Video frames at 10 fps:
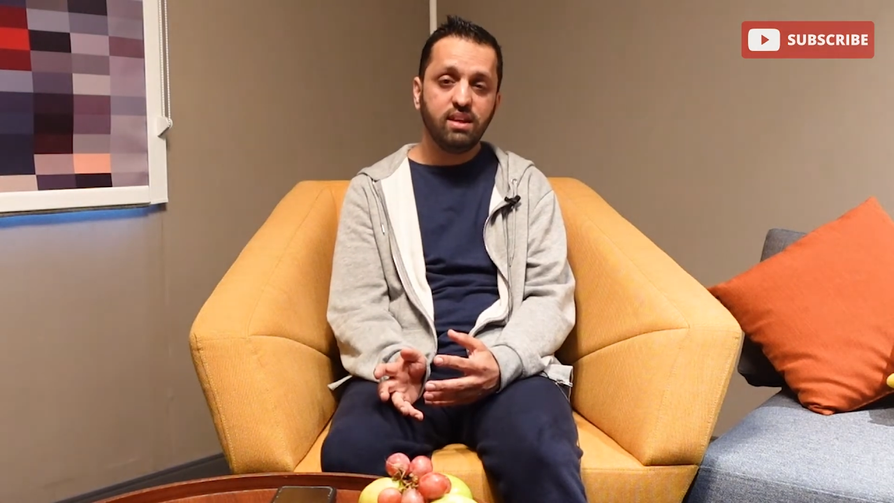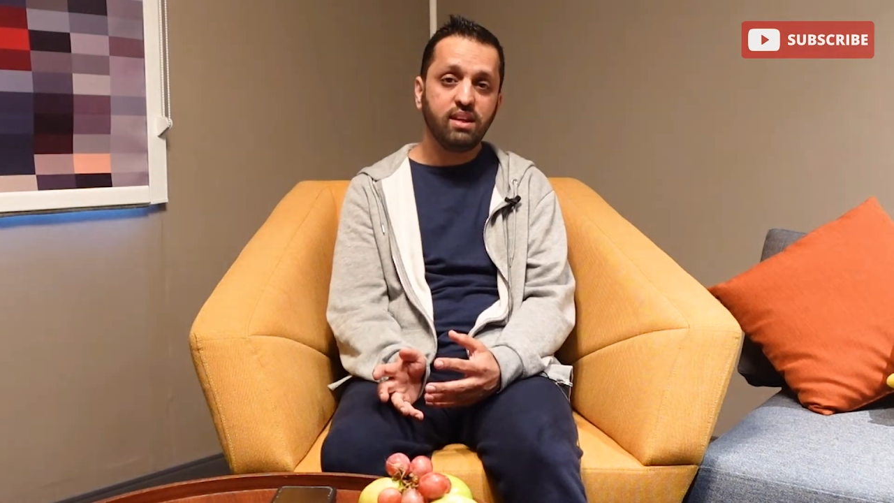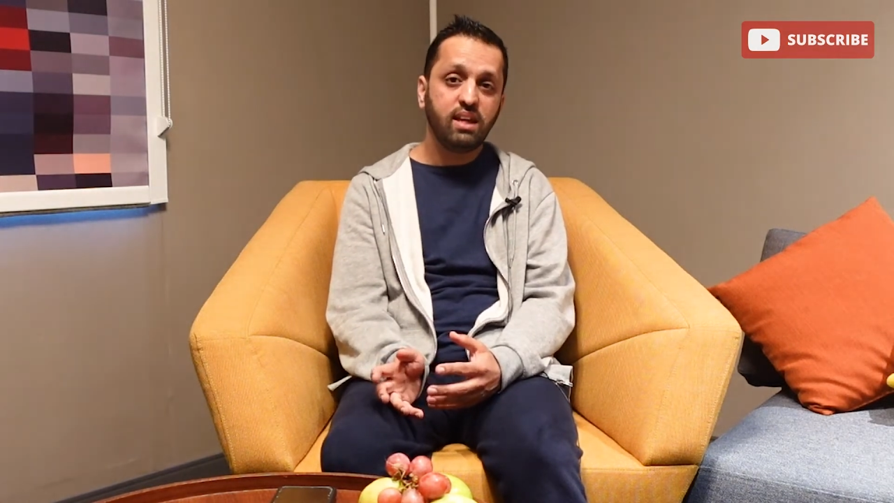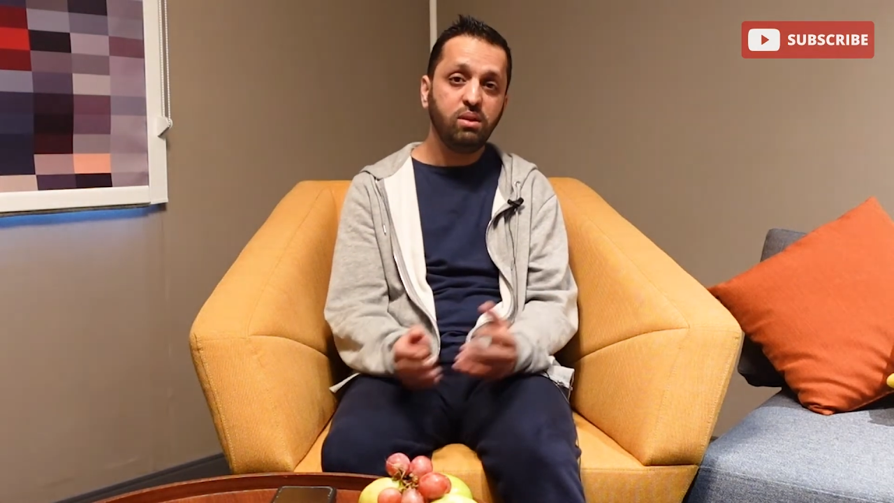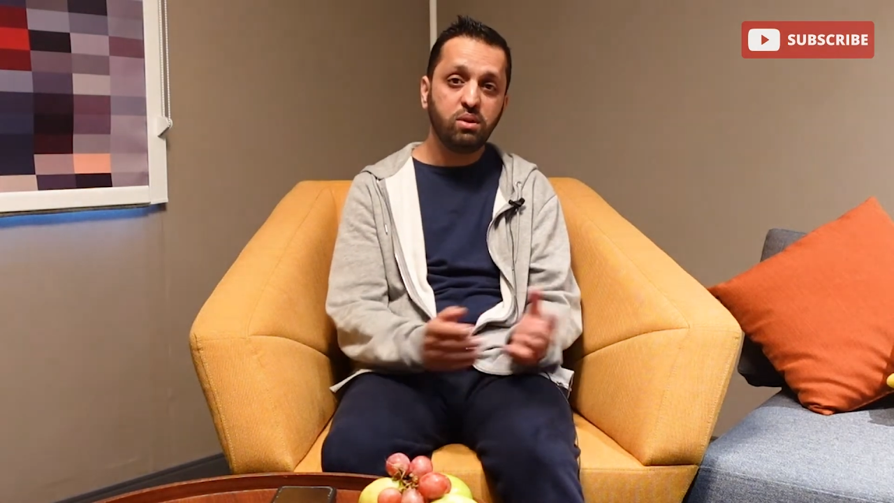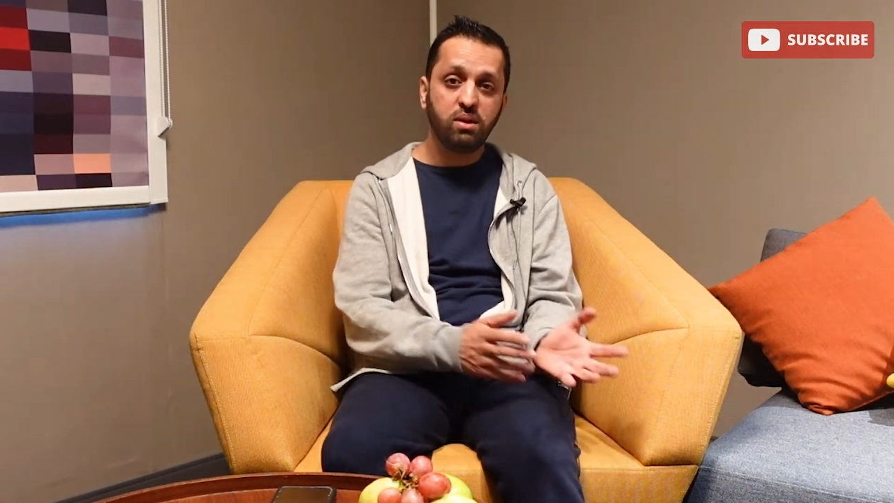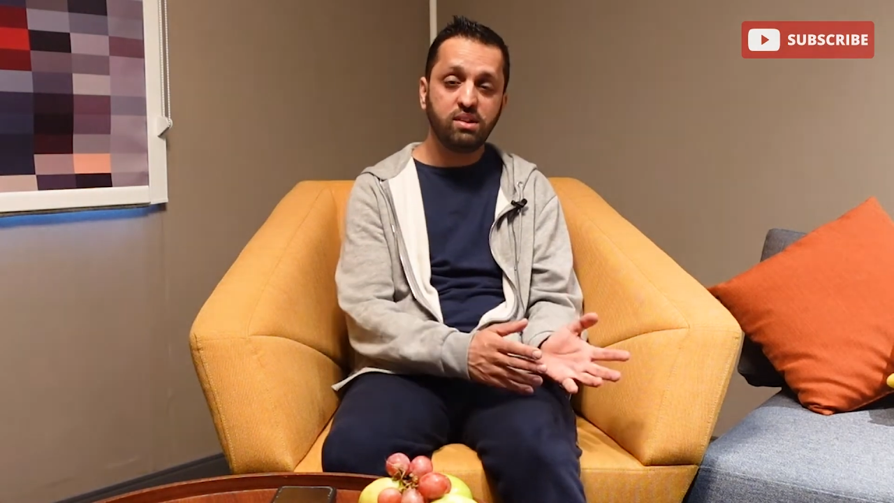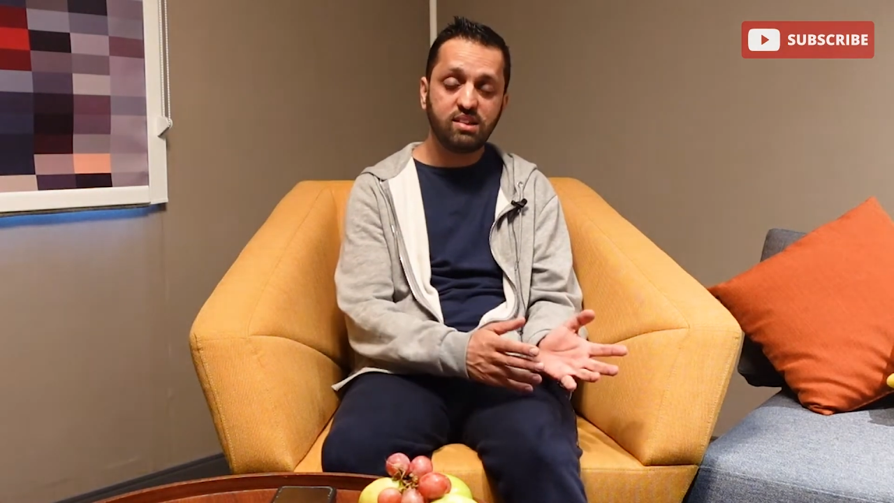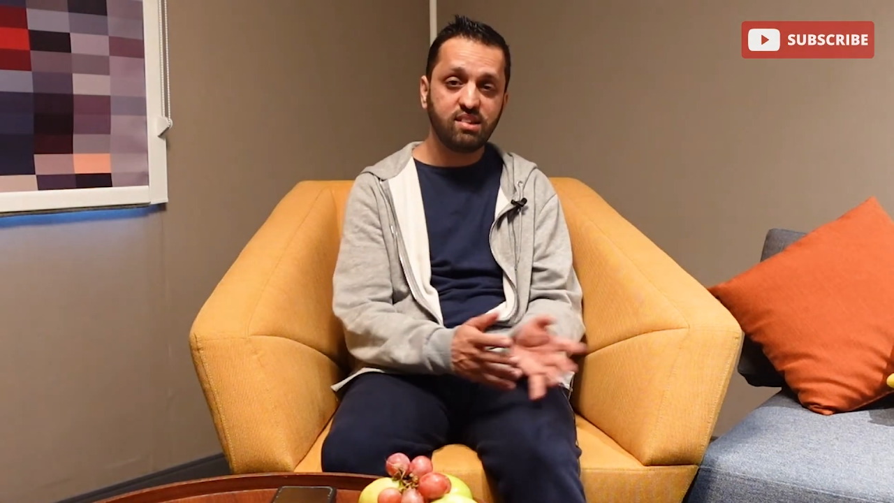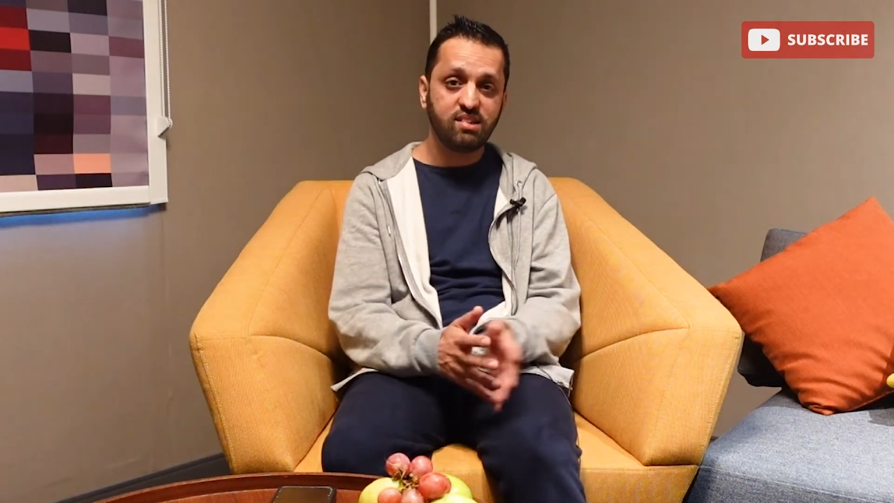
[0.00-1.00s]
can you go
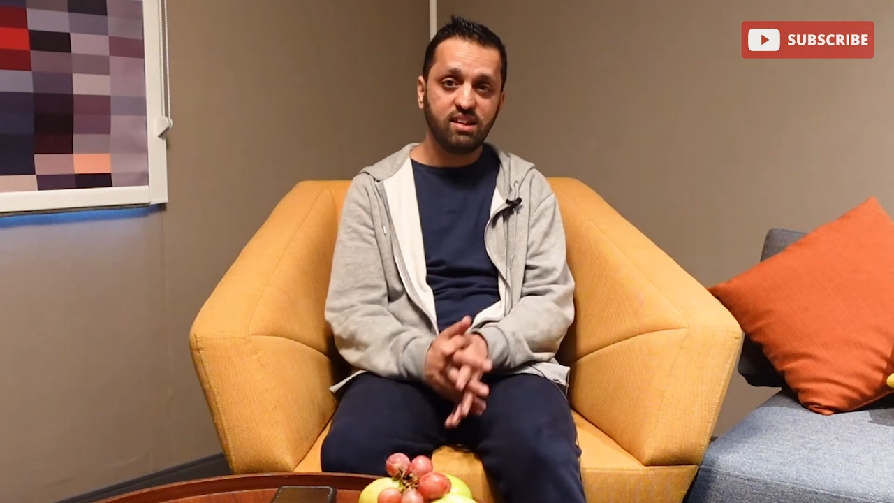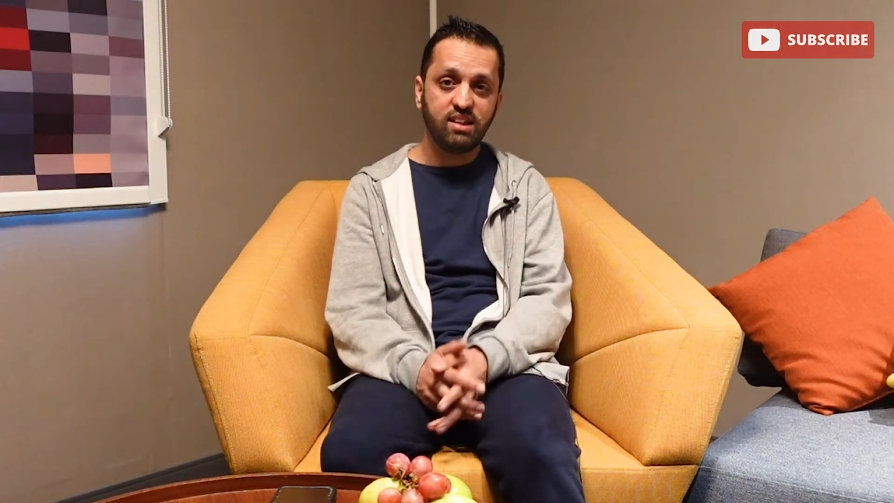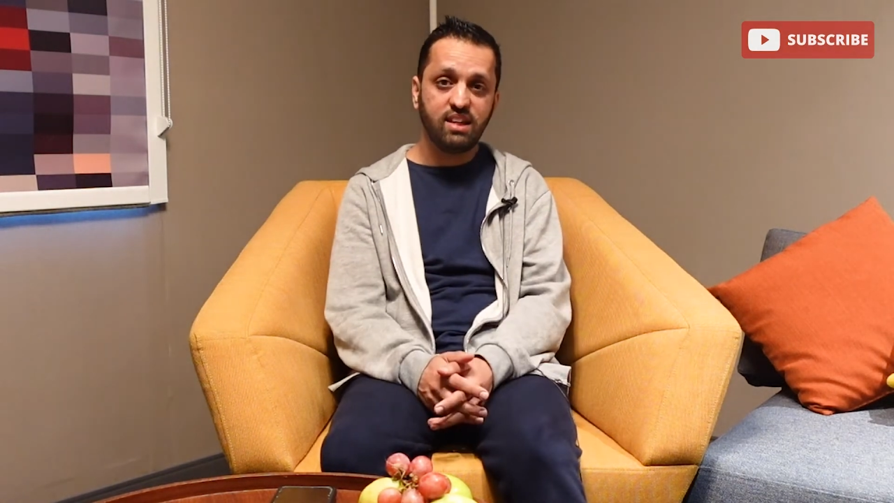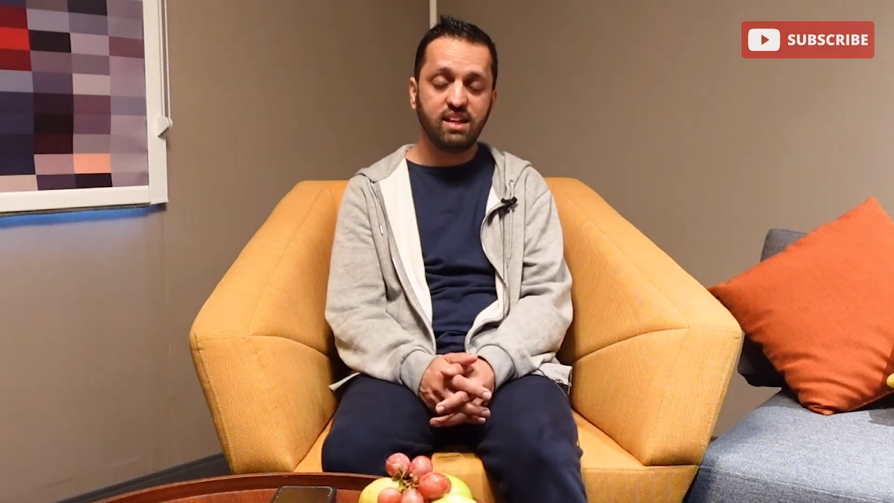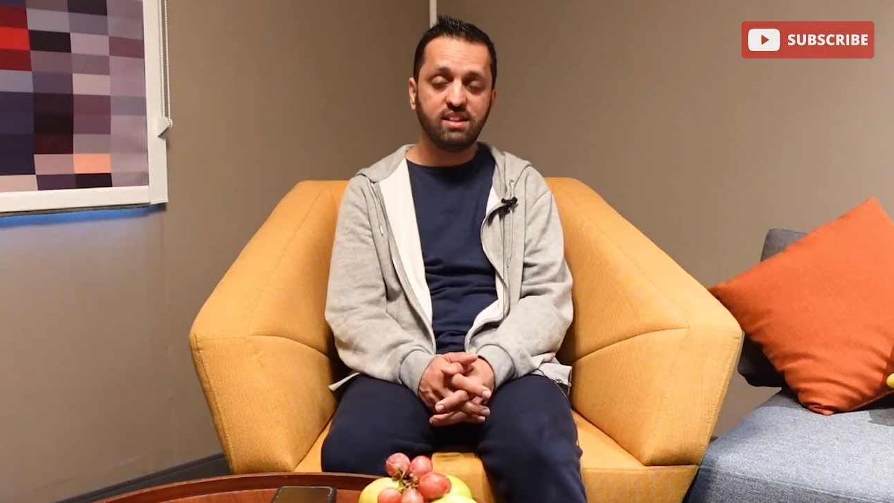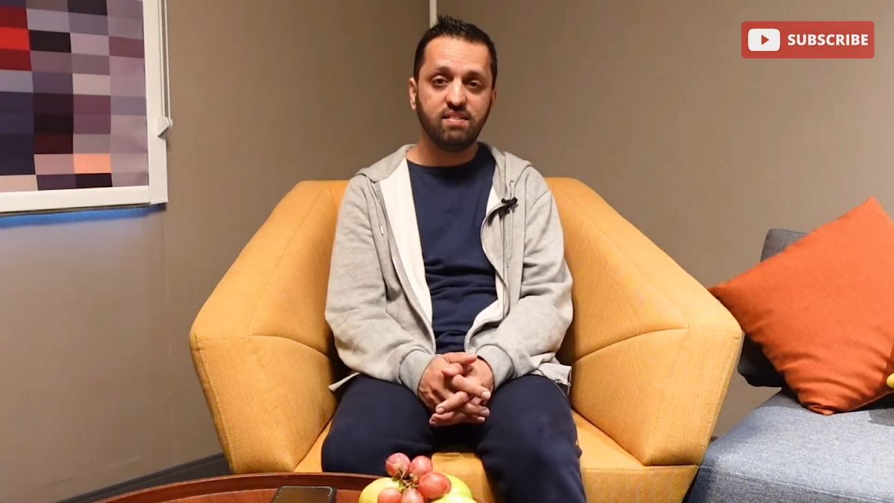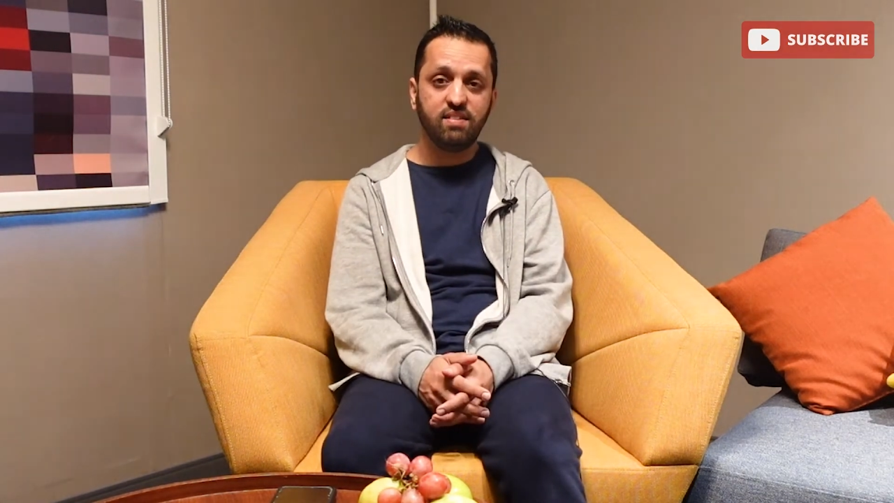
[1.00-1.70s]
and test it again?